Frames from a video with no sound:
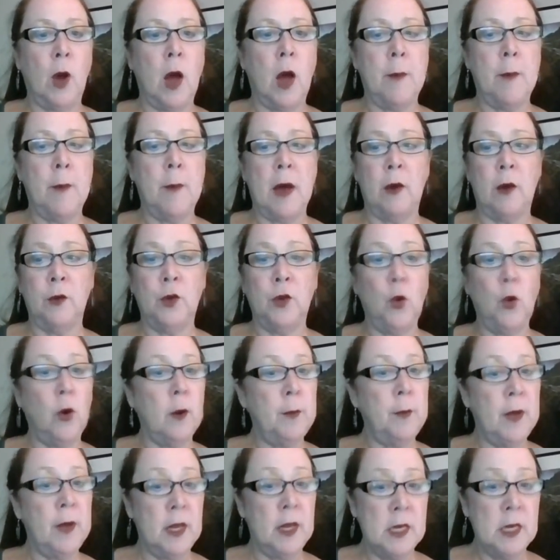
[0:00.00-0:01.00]
about your
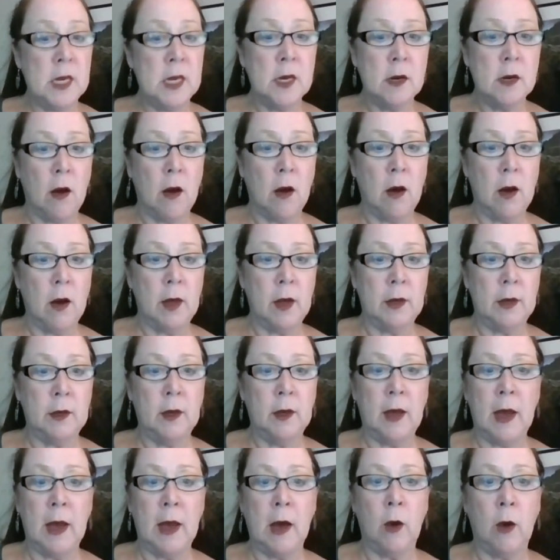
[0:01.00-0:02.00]
opinion on
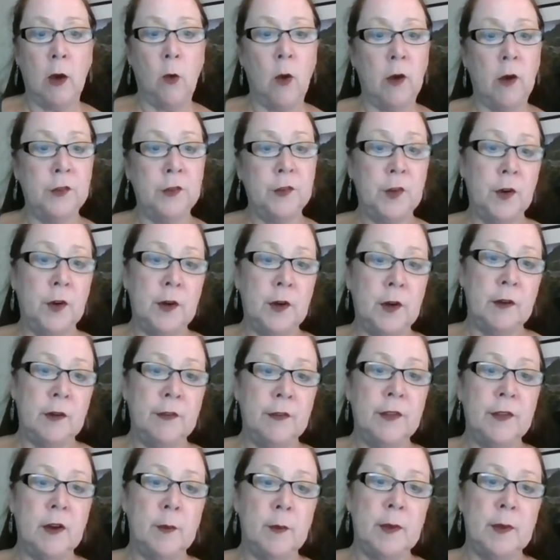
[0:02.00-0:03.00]
how alternative
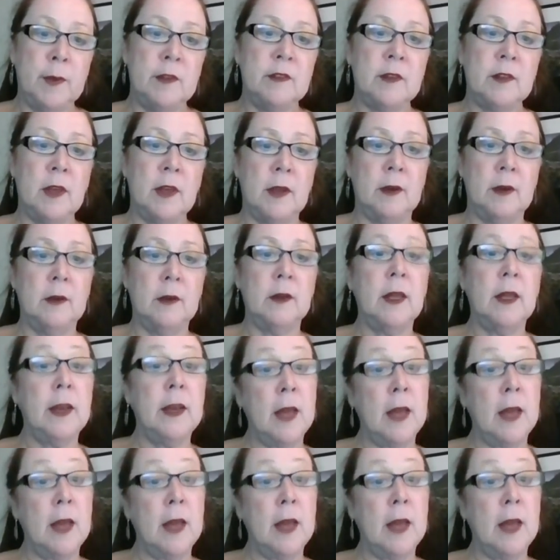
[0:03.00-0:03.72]
therapies can